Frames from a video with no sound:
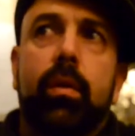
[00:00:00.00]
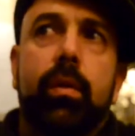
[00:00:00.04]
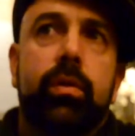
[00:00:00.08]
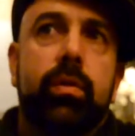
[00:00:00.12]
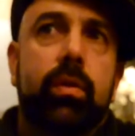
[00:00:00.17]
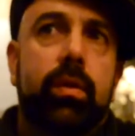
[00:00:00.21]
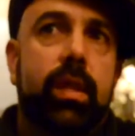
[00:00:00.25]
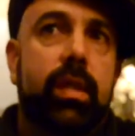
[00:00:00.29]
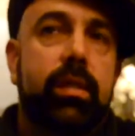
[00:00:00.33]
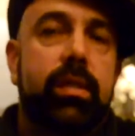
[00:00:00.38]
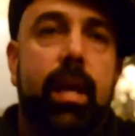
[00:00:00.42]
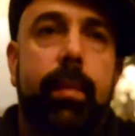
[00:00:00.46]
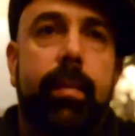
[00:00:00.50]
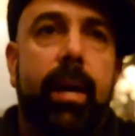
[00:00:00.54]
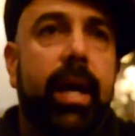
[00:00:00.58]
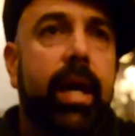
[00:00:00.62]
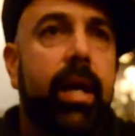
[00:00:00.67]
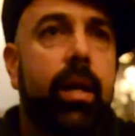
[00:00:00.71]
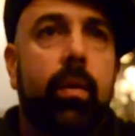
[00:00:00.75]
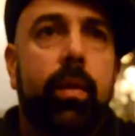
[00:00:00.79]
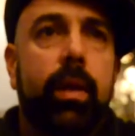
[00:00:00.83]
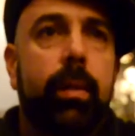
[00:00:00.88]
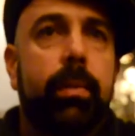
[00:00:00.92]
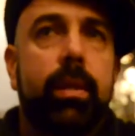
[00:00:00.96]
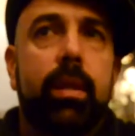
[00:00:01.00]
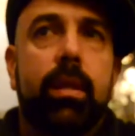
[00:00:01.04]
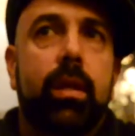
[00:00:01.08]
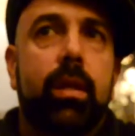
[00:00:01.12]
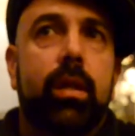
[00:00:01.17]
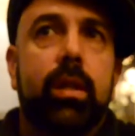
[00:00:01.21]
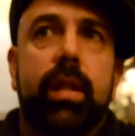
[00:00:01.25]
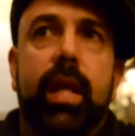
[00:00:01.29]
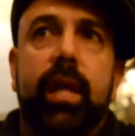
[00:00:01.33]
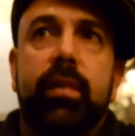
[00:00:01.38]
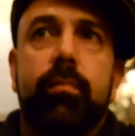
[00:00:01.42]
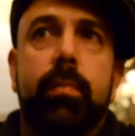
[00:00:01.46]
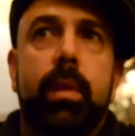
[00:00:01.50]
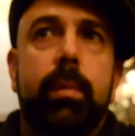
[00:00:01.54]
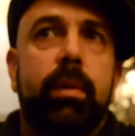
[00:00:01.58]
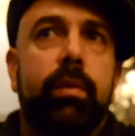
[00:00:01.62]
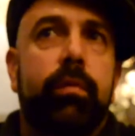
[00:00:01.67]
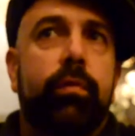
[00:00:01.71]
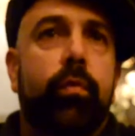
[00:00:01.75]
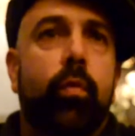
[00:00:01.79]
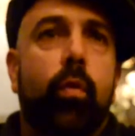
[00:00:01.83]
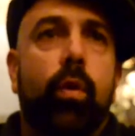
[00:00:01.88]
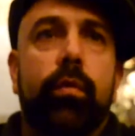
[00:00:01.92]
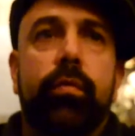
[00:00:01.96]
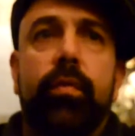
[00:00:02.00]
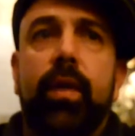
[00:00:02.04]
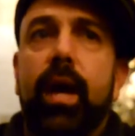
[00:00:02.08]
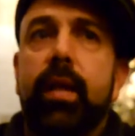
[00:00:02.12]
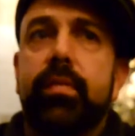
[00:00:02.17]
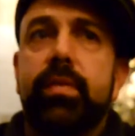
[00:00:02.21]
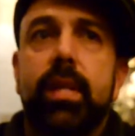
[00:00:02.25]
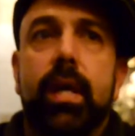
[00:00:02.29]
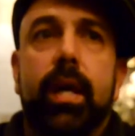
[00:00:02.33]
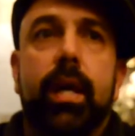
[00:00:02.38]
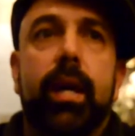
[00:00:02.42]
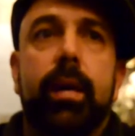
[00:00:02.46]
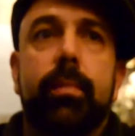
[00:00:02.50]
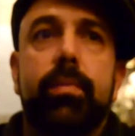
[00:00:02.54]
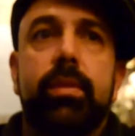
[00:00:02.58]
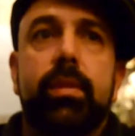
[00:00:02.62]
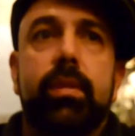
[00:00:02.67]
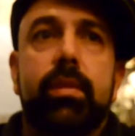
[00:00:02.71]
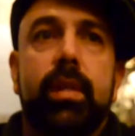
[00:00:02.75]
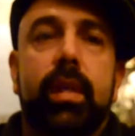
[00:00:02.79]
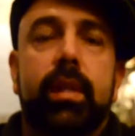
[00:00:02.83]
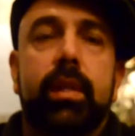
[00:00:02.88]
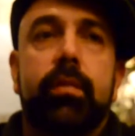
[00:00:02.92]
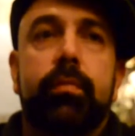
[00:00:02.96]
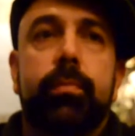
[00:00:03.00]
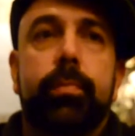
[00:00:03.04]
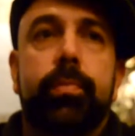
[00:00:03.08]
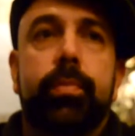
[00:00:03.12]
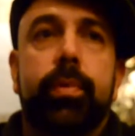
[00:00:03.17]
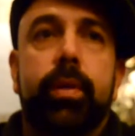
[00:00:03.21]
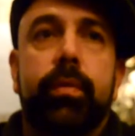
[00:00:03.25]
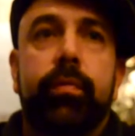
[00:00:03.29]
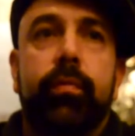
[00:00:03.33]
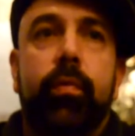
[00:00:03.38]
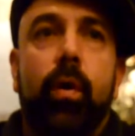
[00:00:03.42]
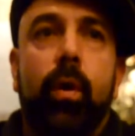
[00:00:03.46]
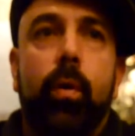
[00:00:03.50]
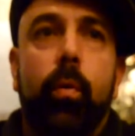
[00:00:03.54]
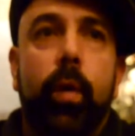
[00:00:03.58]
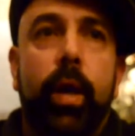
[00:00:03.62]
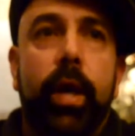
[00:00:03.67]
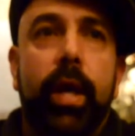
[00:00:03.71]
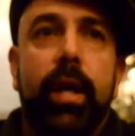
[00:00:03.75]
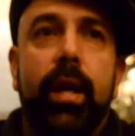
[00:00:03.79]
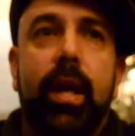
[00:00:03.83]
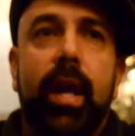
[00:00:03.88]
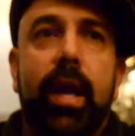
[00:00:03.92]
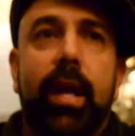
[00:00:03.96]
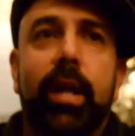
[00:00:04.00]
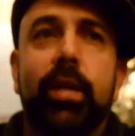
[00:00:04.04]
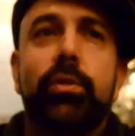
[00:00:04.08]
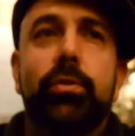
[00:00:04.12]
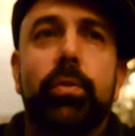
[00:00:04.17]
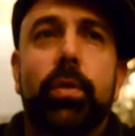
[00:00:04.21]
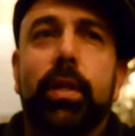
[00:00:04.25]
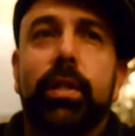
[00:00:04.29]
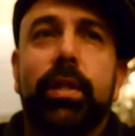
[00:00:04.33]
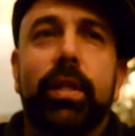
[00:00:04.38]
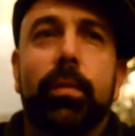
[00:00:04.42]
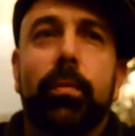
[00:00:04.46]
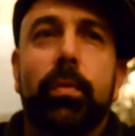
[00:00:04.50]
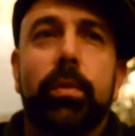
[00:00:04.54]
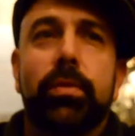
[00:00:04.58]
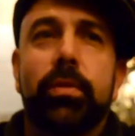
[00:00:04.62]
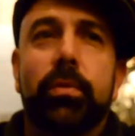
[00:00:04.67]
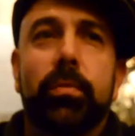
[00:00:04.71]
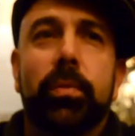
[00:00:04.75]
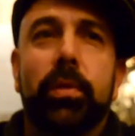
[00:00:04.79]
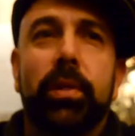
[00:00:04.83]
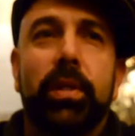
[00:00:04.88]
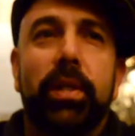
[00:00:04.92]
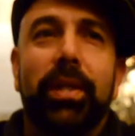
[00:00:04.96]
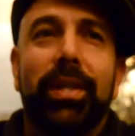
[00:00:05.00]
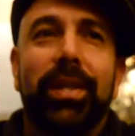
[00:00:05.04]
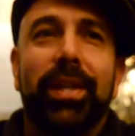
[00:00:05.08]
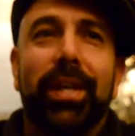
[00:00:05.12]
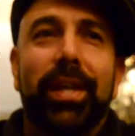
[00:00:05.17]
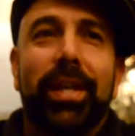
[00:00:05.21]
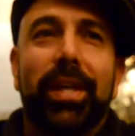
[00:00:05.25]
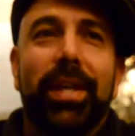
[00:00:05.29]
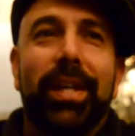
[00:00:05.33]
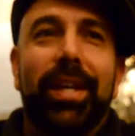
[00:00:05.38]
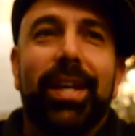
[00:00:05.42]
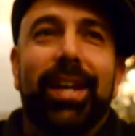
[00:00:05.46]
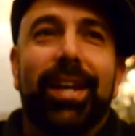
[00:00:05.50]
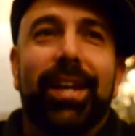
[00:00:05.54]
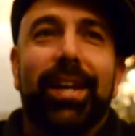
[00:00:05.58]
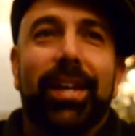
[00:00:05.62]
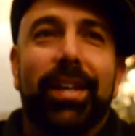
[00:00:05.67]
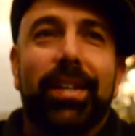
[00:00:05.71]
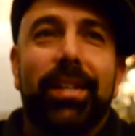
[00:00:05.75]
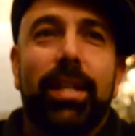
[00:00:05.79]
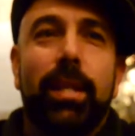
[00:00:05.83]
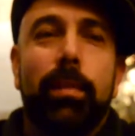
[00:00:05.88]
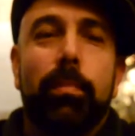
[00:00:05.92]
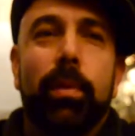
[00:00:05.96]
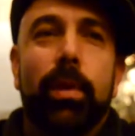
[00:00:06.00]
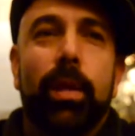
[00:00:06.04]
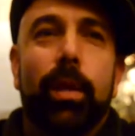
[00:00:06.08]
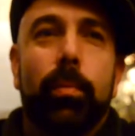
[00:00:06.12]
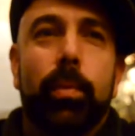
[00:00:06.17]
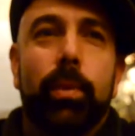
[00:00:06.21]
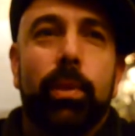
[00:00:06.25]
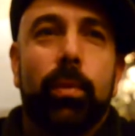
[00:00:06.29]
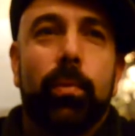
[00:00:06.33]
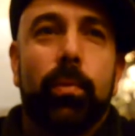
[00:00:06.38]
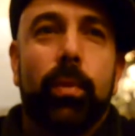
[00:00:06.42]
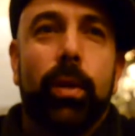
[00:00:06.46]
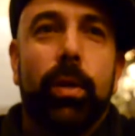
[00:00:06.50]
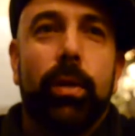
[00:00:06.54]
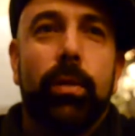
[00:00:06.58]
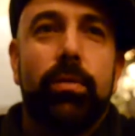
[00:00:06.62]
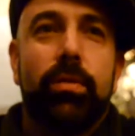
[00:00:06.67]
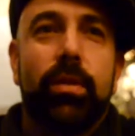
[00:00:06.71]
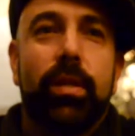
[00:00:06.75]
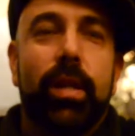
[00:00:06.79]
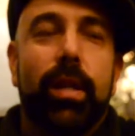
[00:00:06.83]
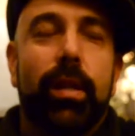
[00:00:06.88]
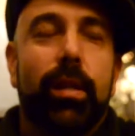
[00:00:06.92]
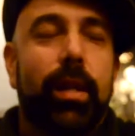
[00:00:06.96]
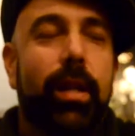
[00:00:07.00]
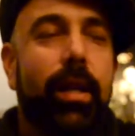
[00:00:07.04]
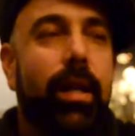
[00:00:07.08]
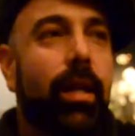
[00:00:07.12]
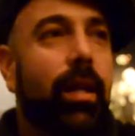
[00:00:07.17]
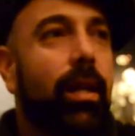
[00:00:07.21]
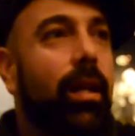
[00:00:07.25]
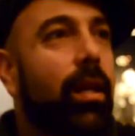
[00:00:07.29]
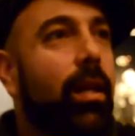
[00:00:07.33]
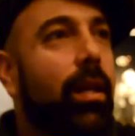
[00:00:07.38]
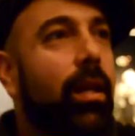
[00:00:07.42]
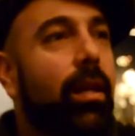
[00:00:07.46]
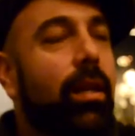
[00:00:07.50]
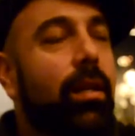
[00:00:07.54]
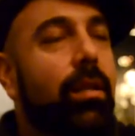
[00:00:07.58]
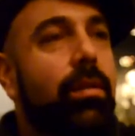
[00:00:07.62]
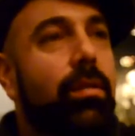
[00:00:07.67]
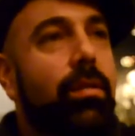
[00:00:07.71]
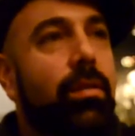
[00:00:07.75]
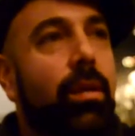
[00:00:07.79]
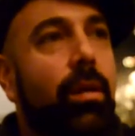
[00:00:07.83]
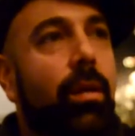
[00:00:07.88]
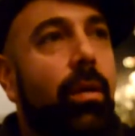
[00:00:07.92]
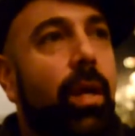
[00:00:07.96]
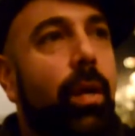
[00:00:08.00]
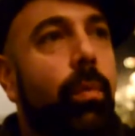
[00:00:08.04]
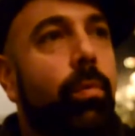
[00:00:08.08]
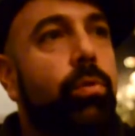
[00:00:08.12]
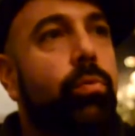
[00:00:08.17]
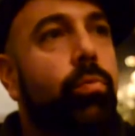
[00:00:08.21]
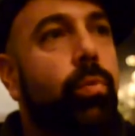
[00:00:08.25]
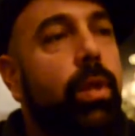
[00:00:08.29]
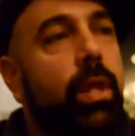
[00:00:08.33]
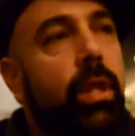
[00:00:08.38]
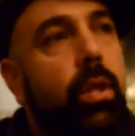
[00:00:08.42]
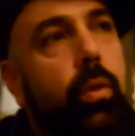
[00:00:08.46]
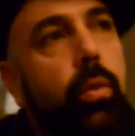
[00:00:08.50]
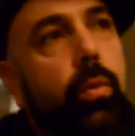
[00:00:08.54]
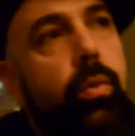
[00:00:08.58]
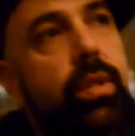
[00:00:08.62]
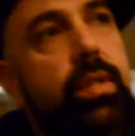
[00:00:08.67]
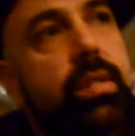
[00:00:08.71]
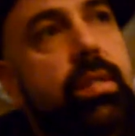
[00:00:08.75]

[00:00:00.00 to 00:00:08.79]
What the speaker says: during that time I had only been in The Good Life maybe 4 or 5 times because I lived pretty far away, and I had a truck that wasn't really keeping up with the roads in LA. So it was really cool to